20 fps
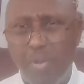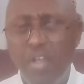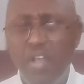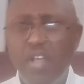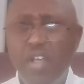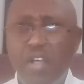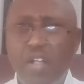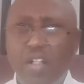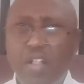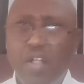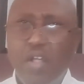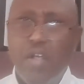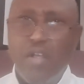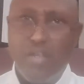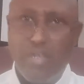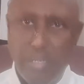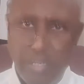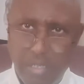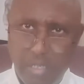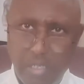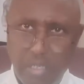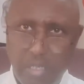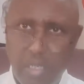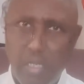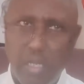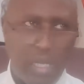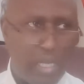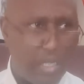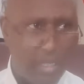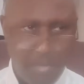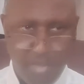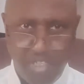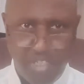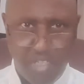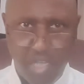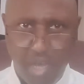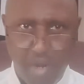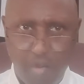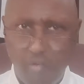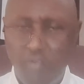All right, let me
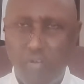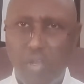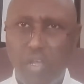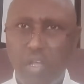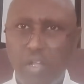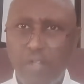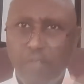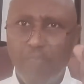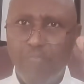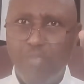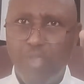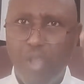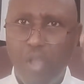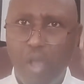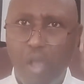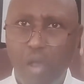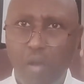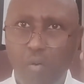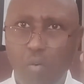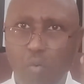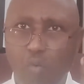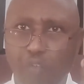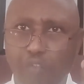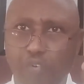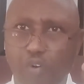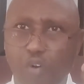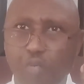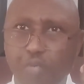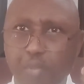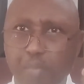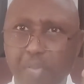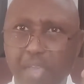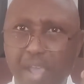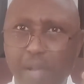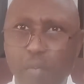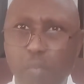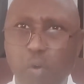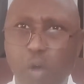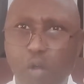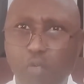start over for to be
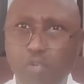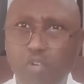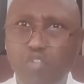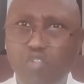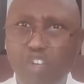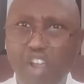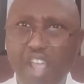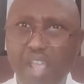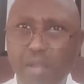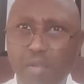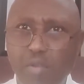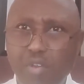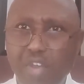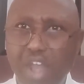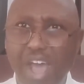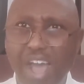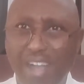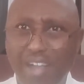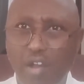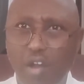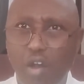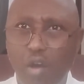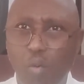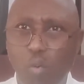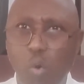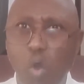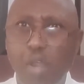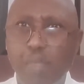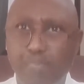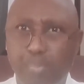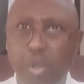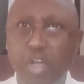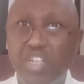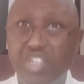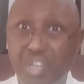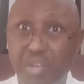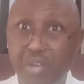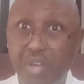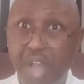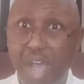a great knockout, one
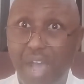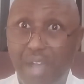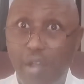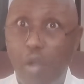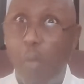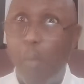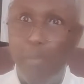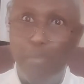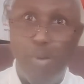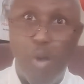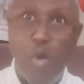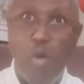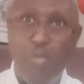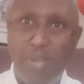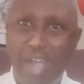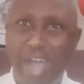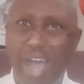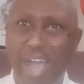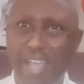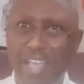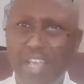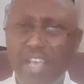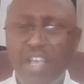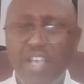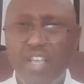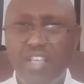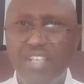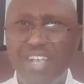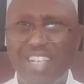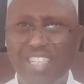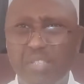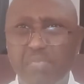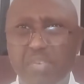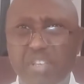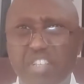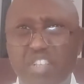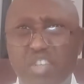punch knockout, boom guy, it has to be